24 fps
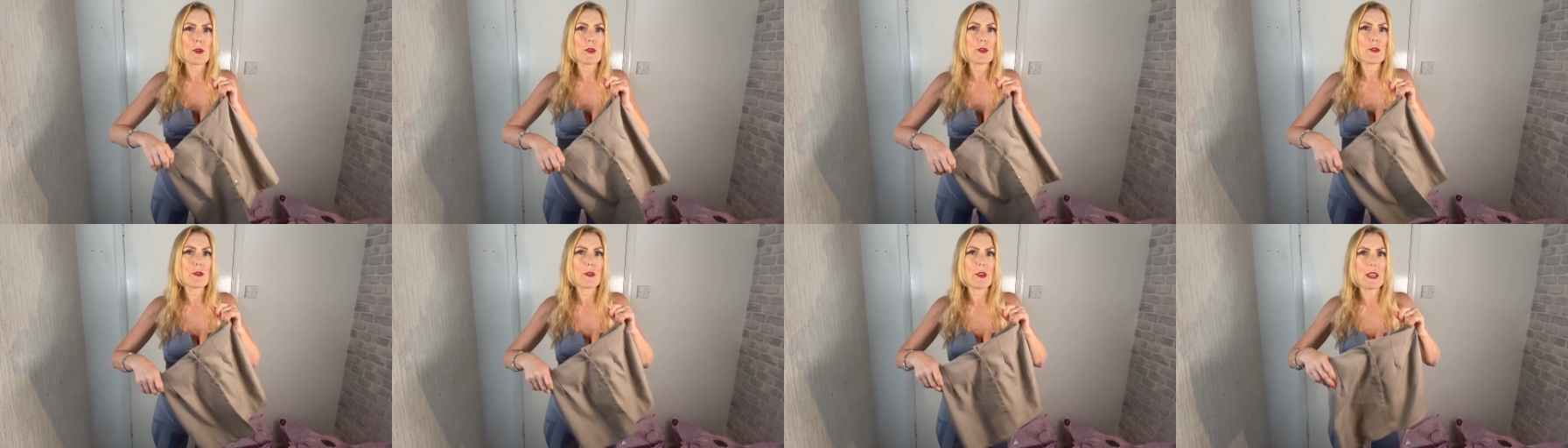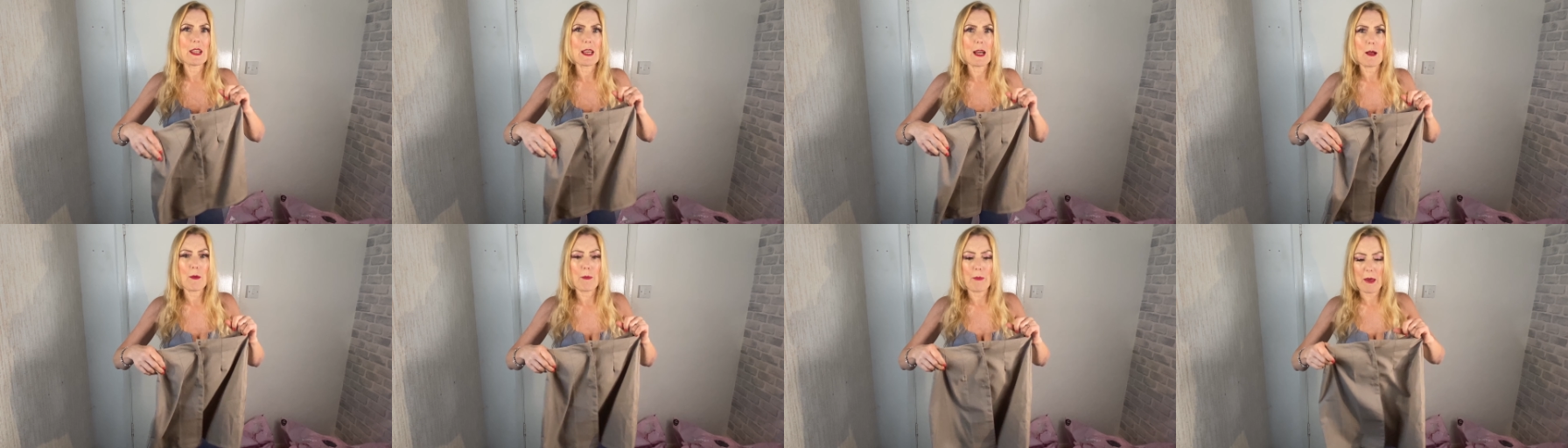under a
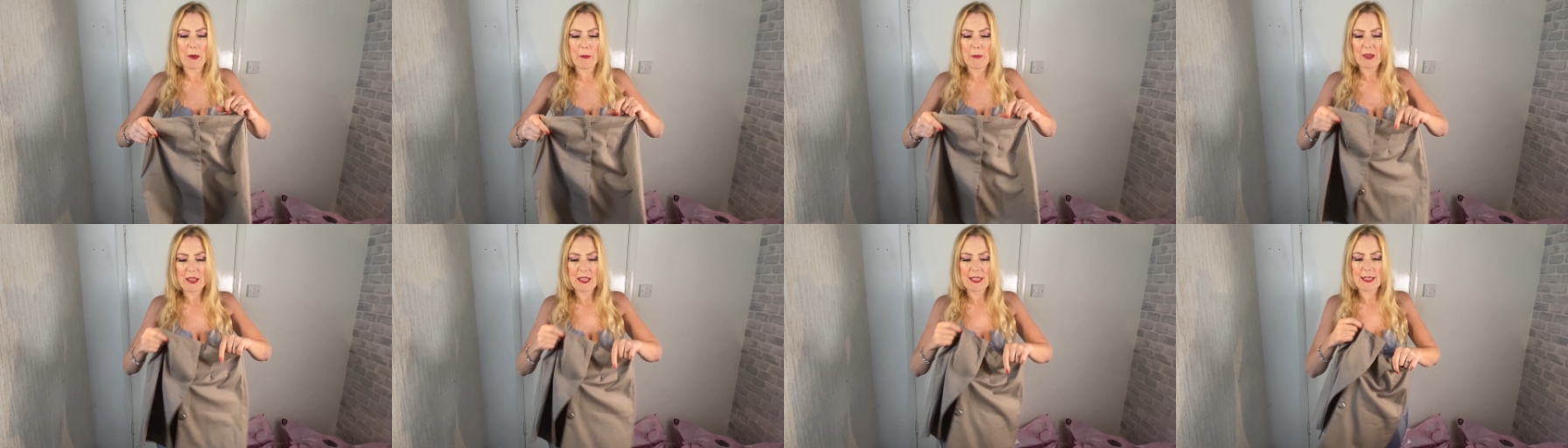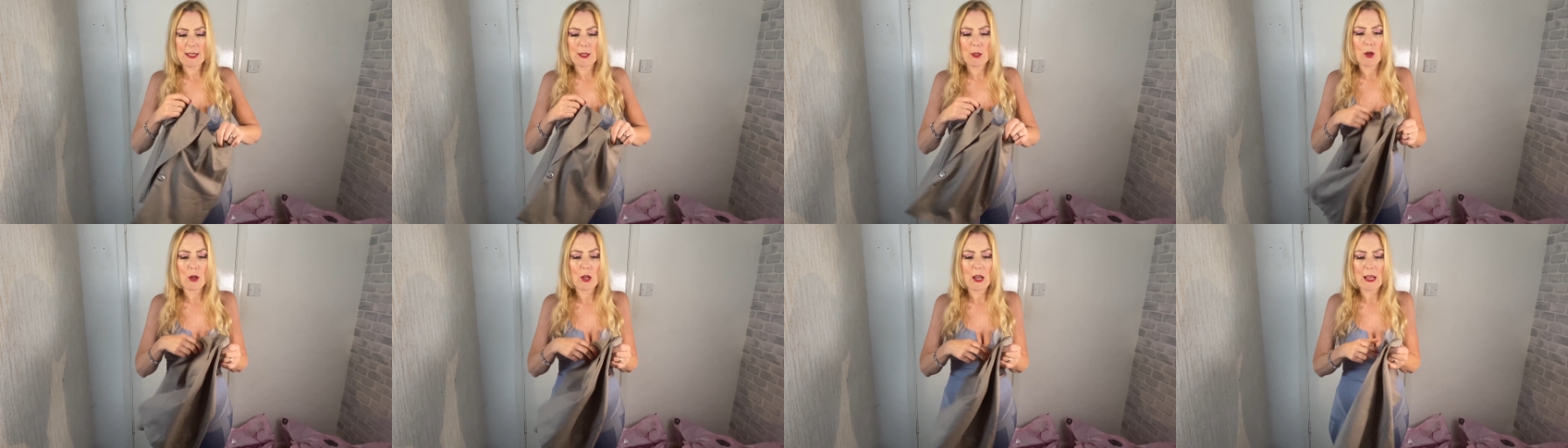little bit because
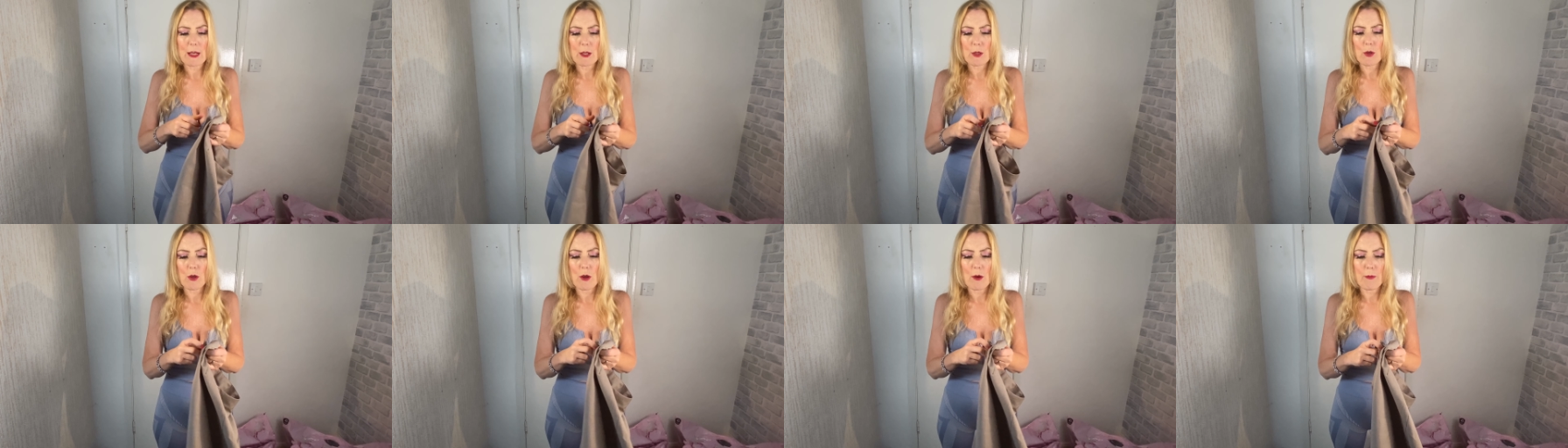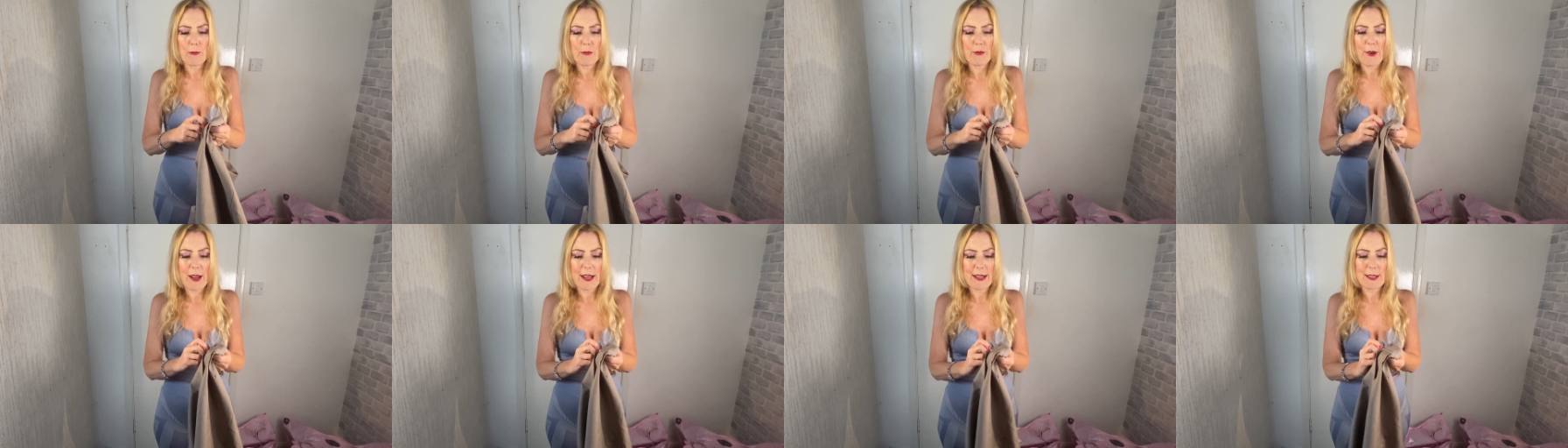it's got like sort
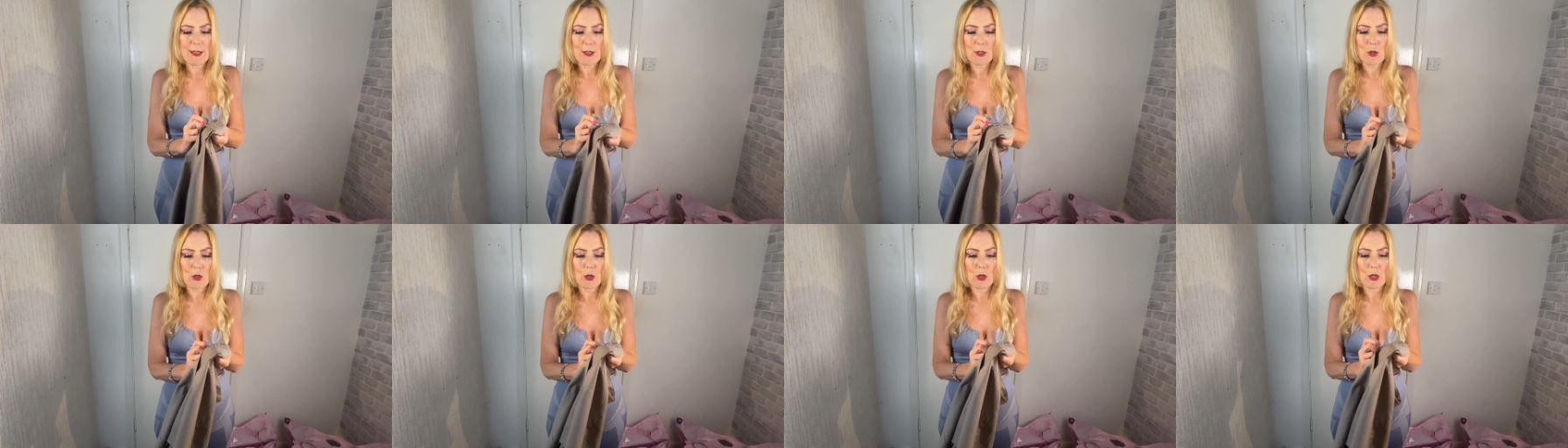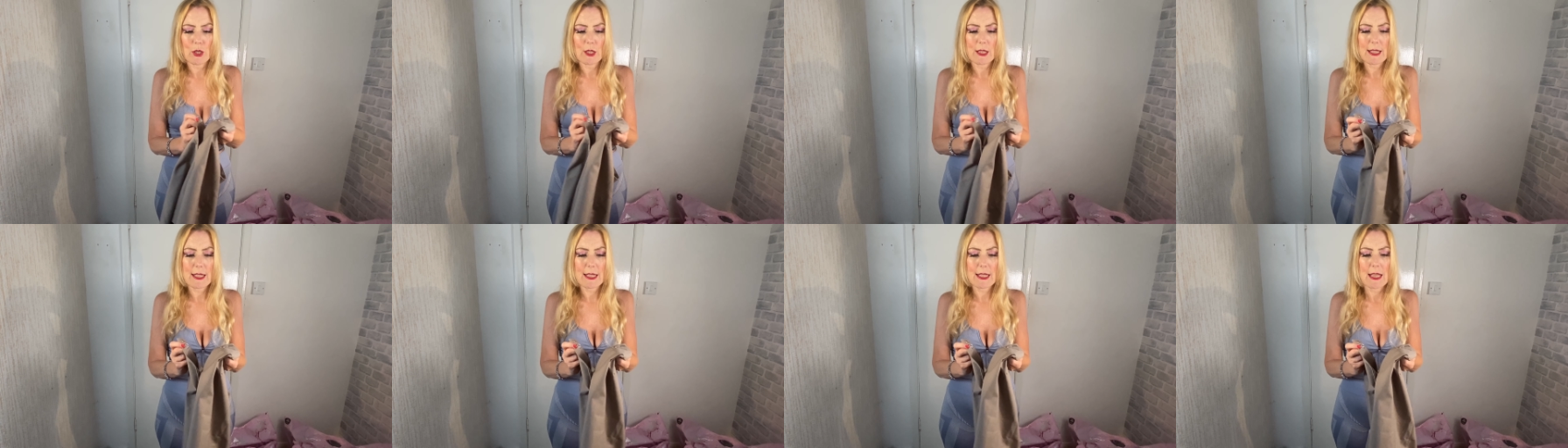of press
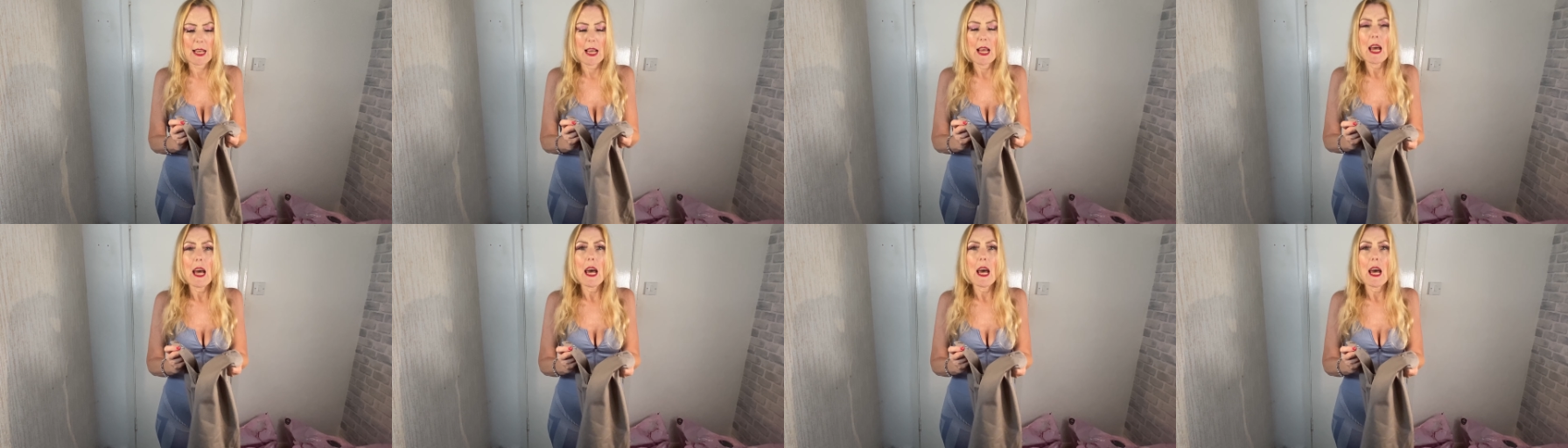studs.